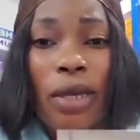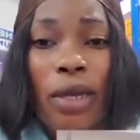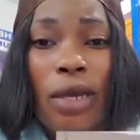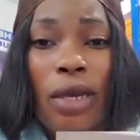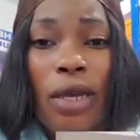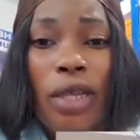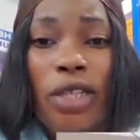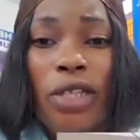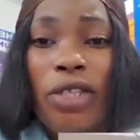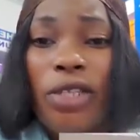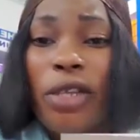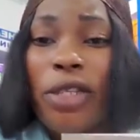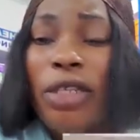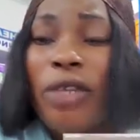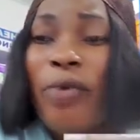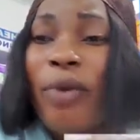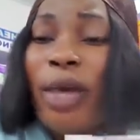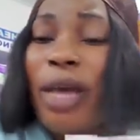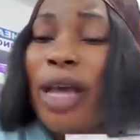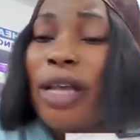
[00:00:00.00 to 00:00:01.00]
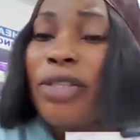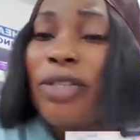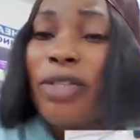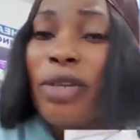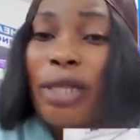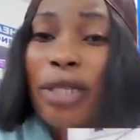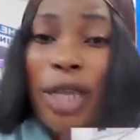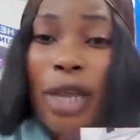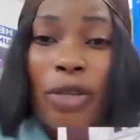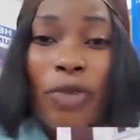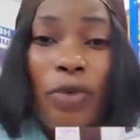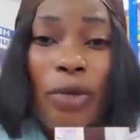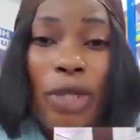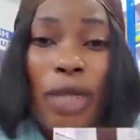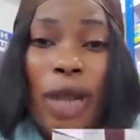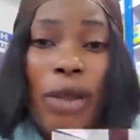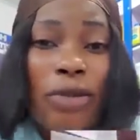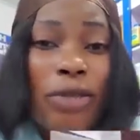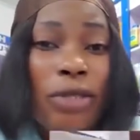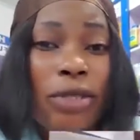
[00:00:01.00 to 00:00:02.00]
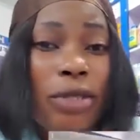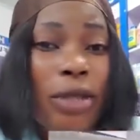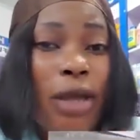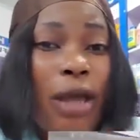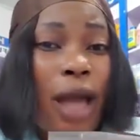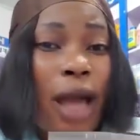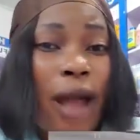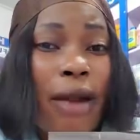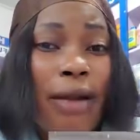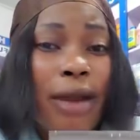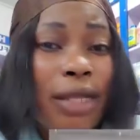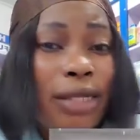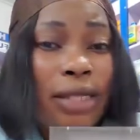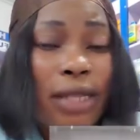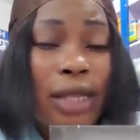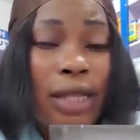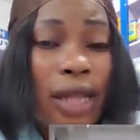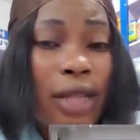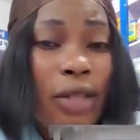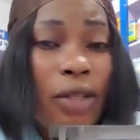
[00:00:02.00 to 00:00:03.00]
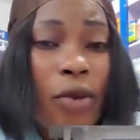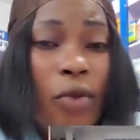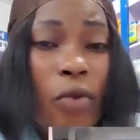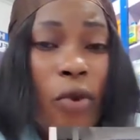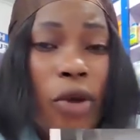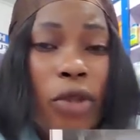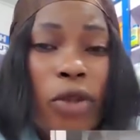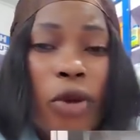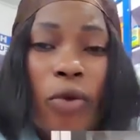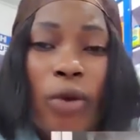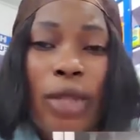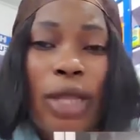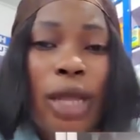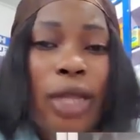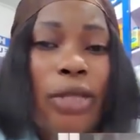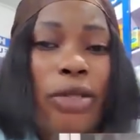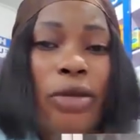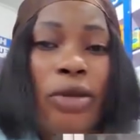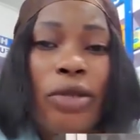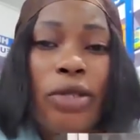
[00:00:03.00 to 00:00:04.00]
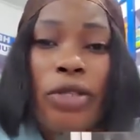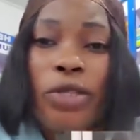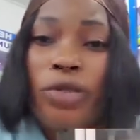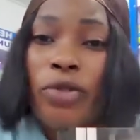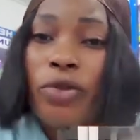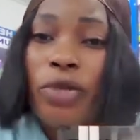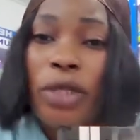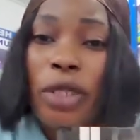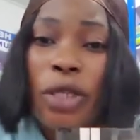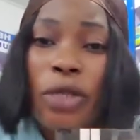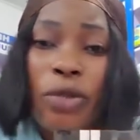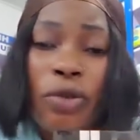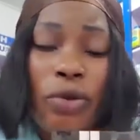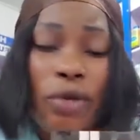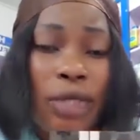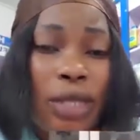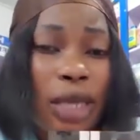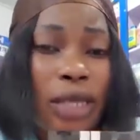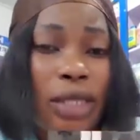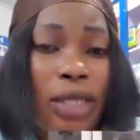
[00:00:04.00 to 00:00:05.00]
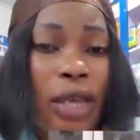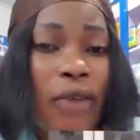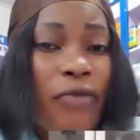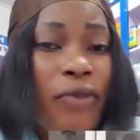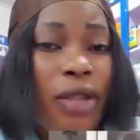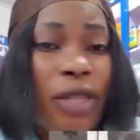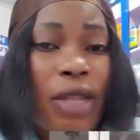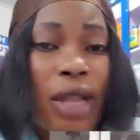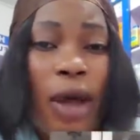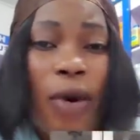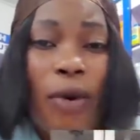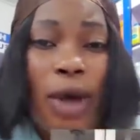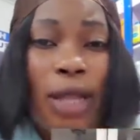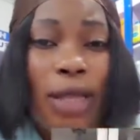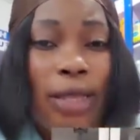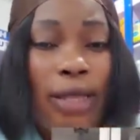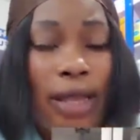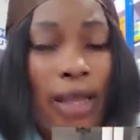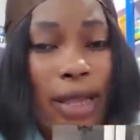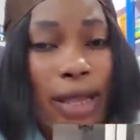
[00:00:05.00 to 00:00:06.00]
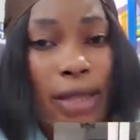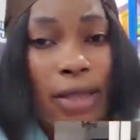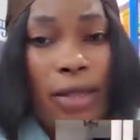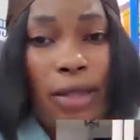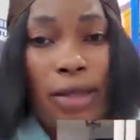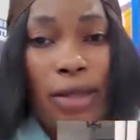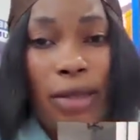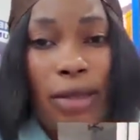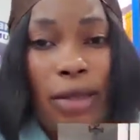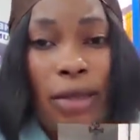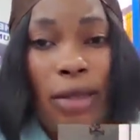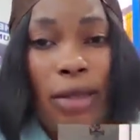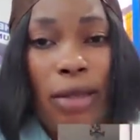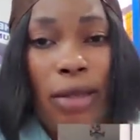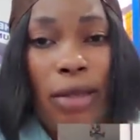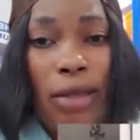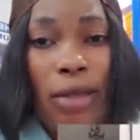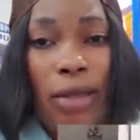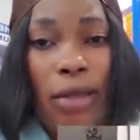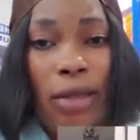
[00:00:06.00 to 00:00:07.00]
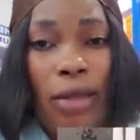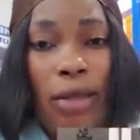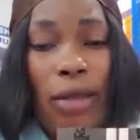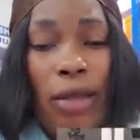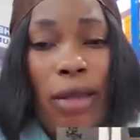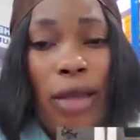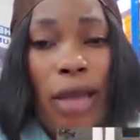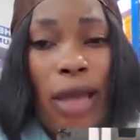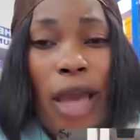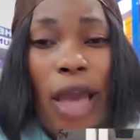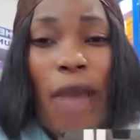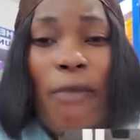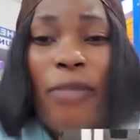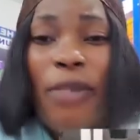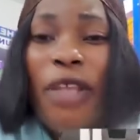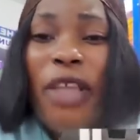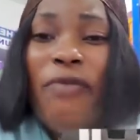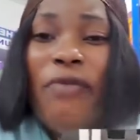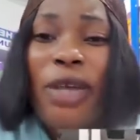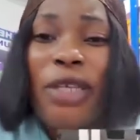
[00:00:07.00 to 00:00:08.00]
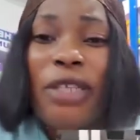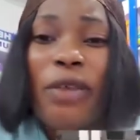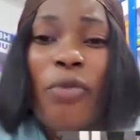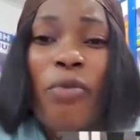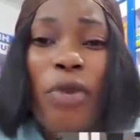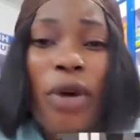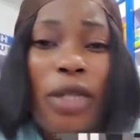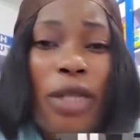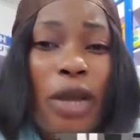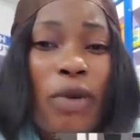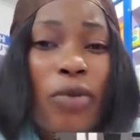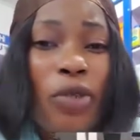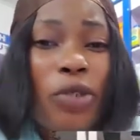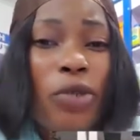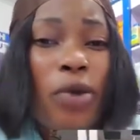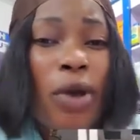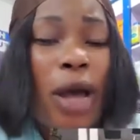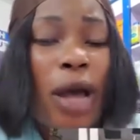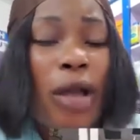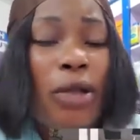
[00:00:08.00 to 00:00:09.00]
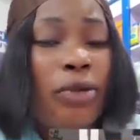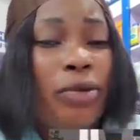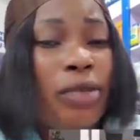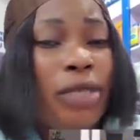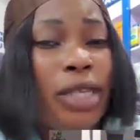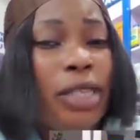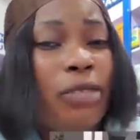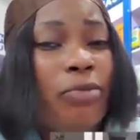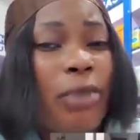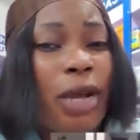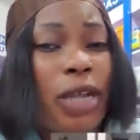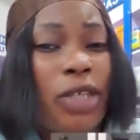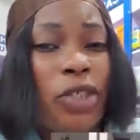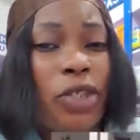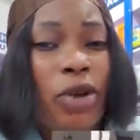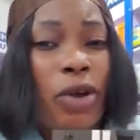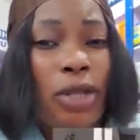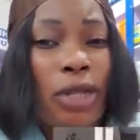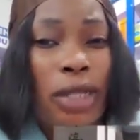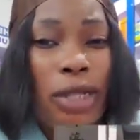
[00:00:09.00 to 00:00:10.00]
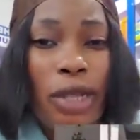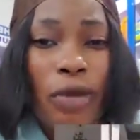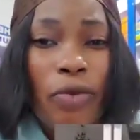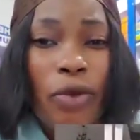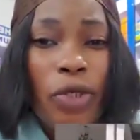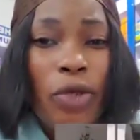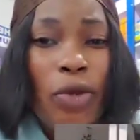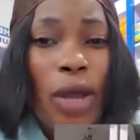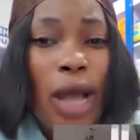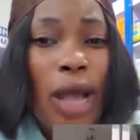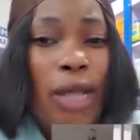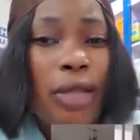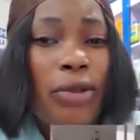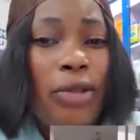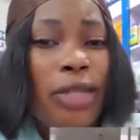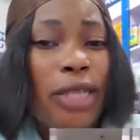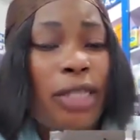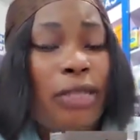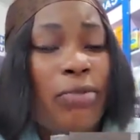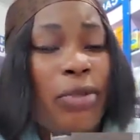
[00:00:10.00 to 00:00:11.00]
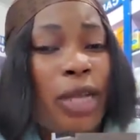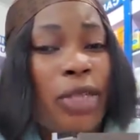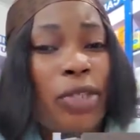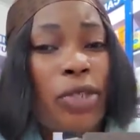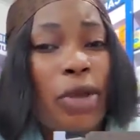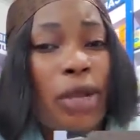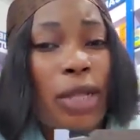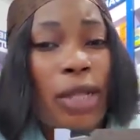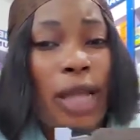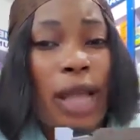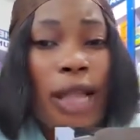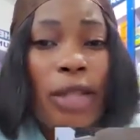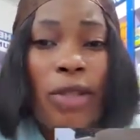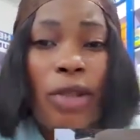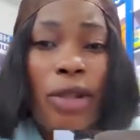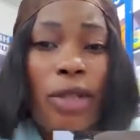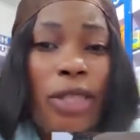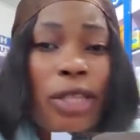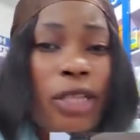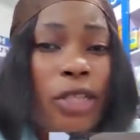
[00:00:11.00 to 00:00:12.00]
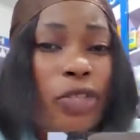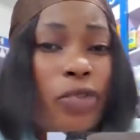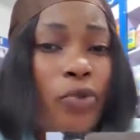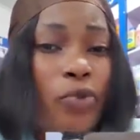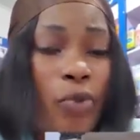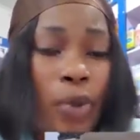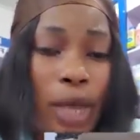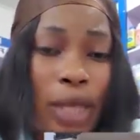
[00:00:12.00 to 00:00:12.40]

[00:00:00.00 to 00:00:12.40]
It is something we can sort out without arresting anyone or without constituting nuisance every now and then. I believe as a mother we should handle this maturely. We should handle this maturely and not this way.